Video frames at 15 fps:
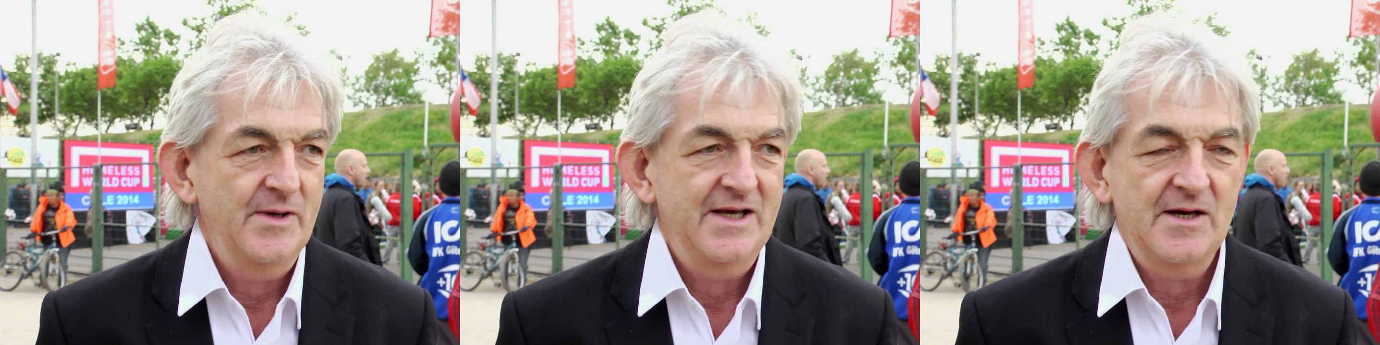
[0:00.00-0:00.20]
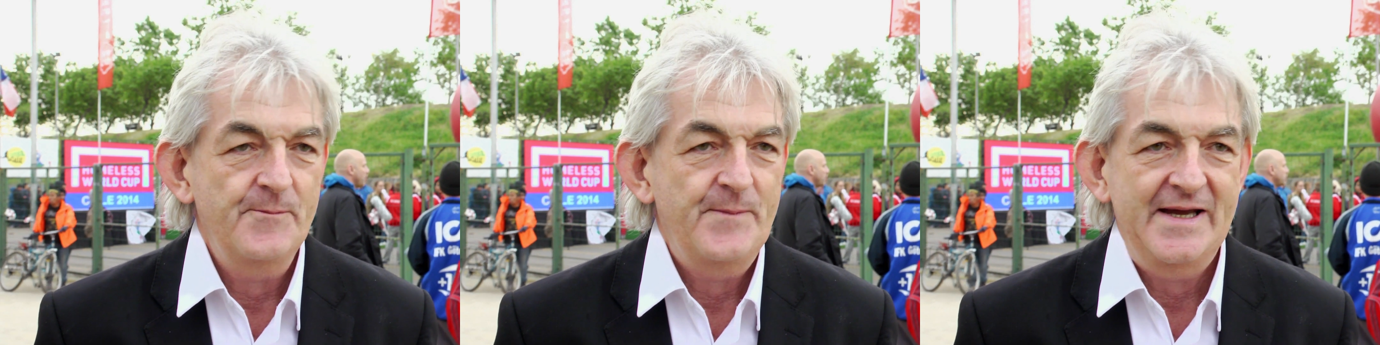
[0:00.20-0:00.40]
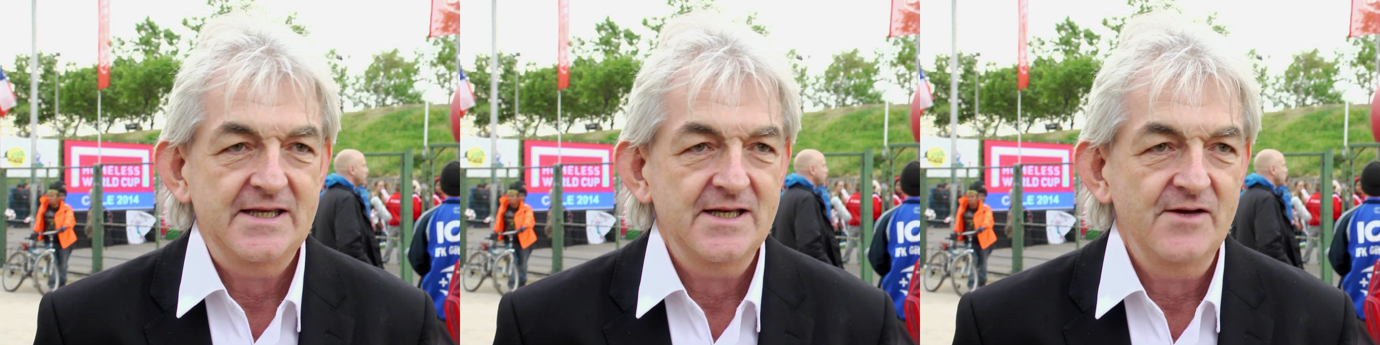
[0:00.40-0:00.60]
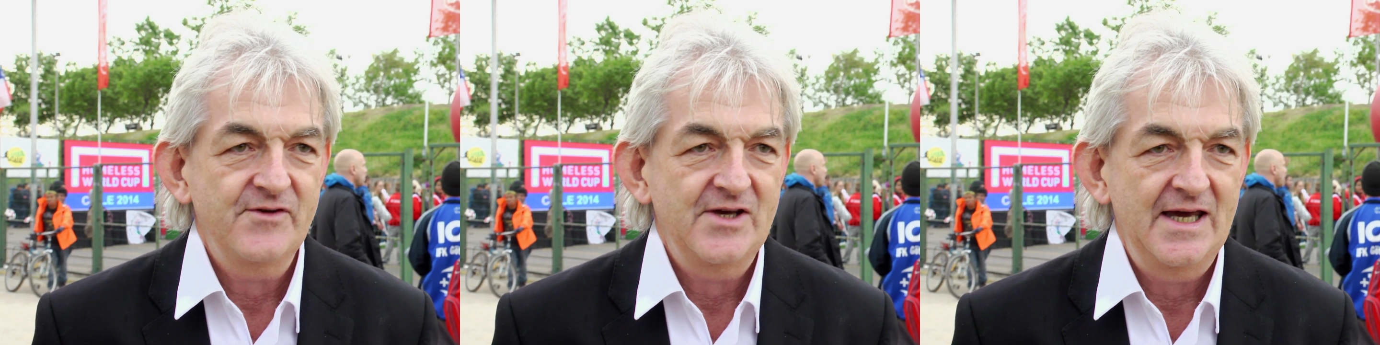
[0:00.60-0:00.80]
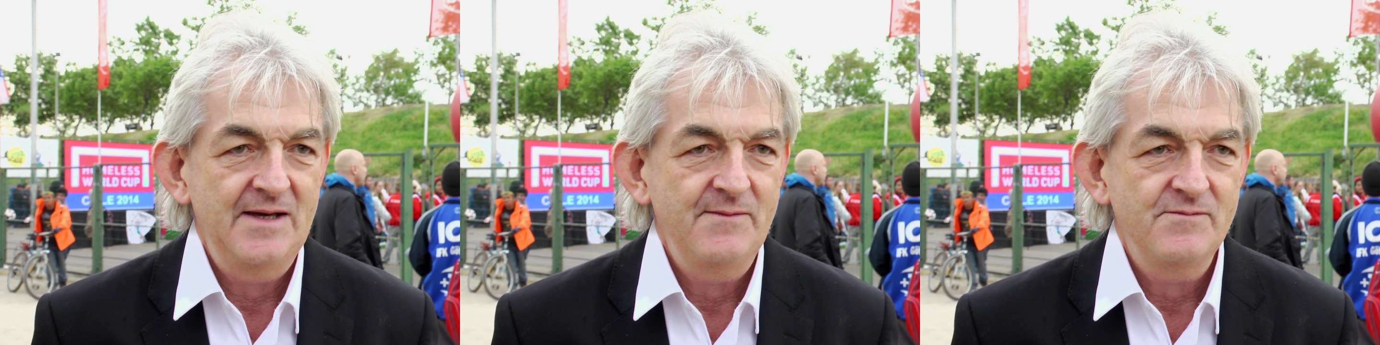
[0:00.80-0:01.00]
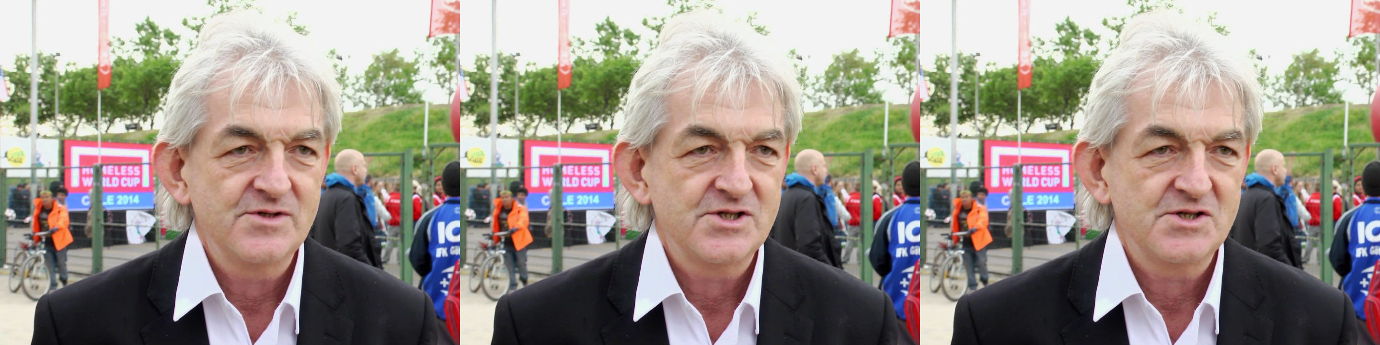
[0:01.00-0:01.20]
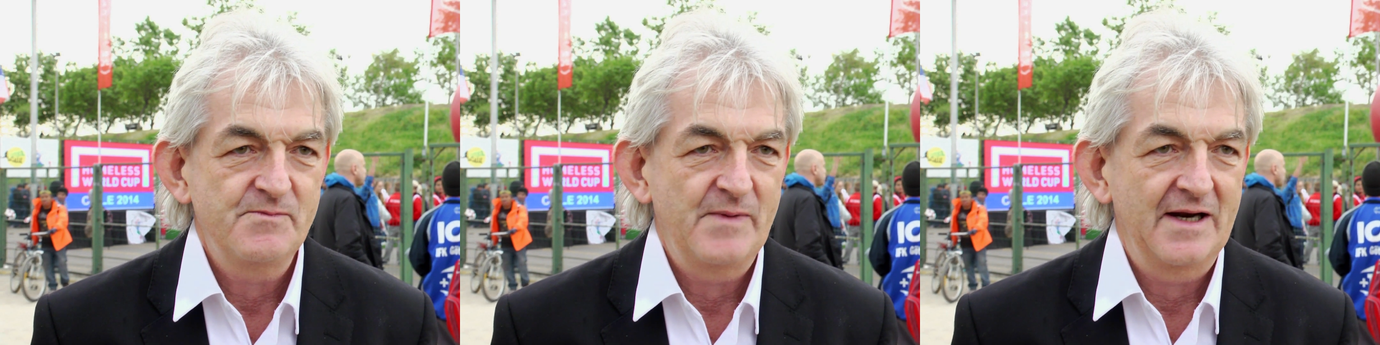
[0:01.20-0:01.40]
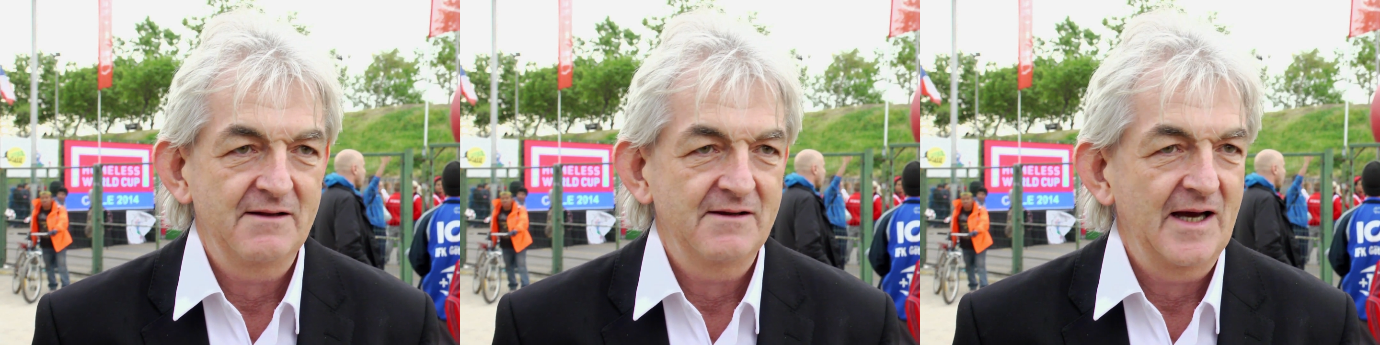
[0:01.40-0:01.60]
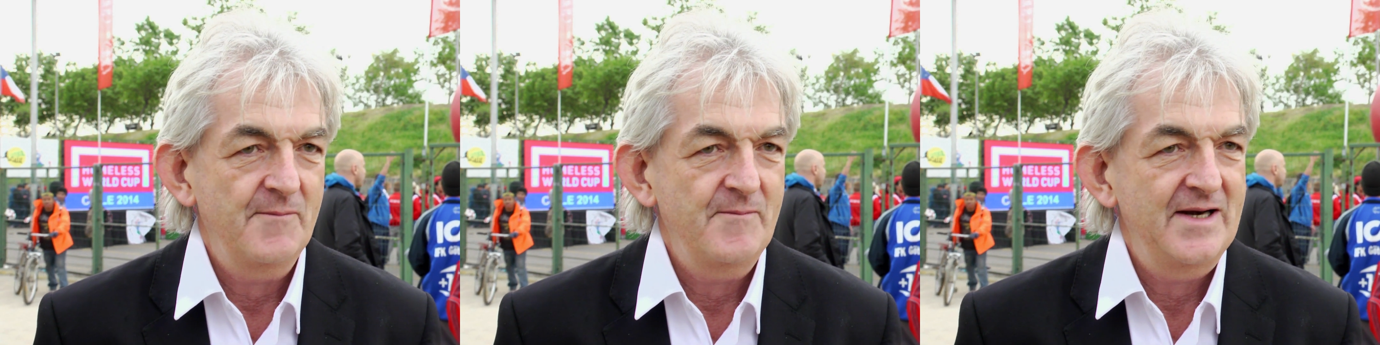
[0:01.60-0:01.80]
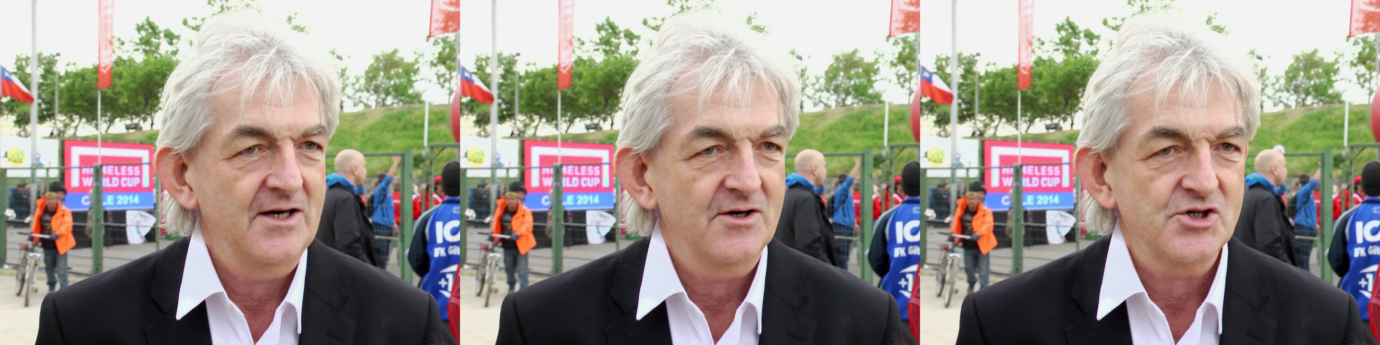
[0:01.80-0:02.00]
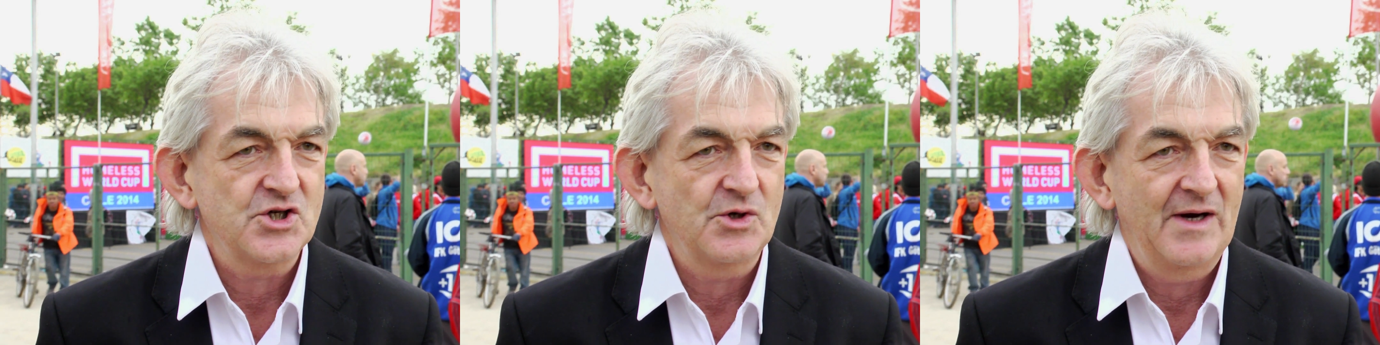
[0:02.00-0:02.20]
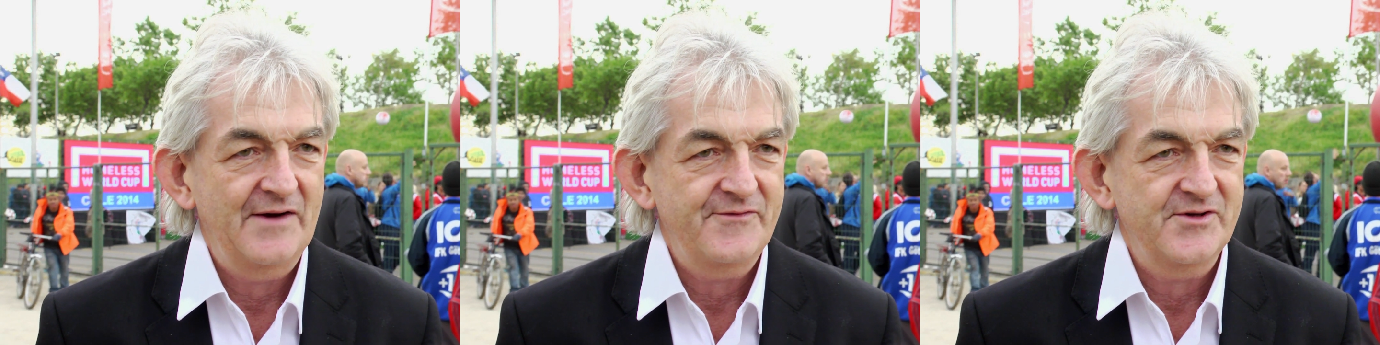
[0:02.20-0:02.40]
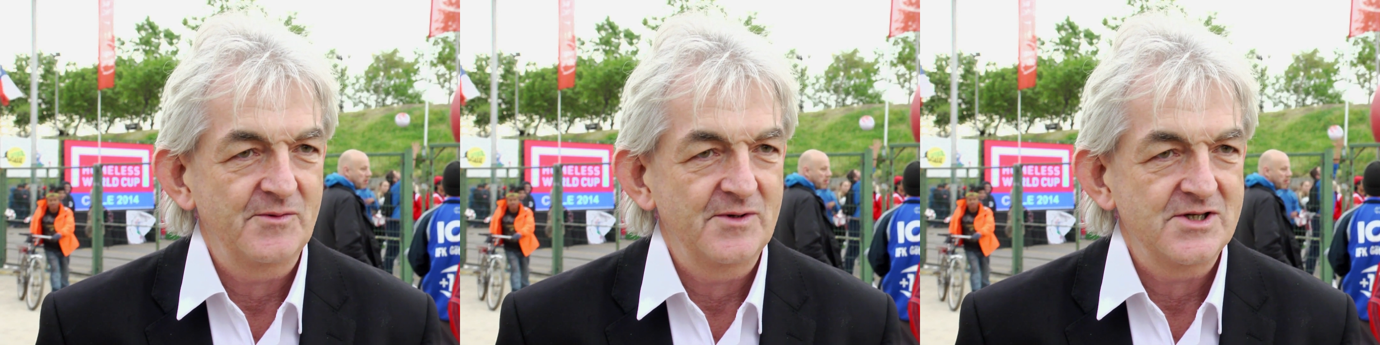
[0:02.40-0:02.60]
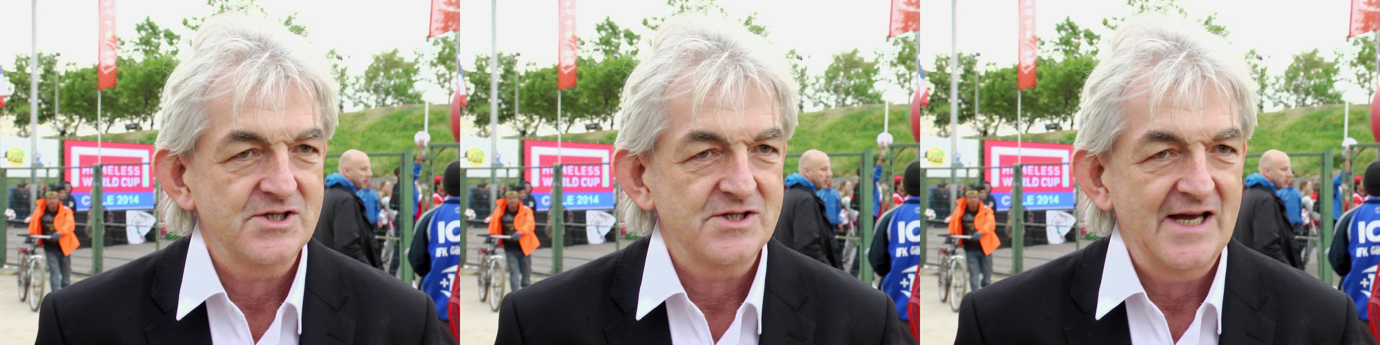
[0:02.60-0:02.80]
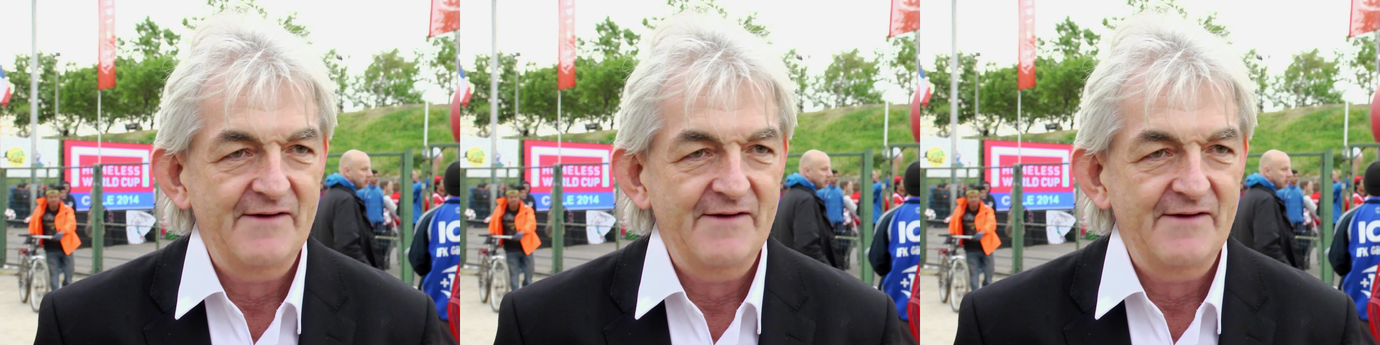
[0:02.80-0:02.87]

be competitive games, but a minute or so afterwards,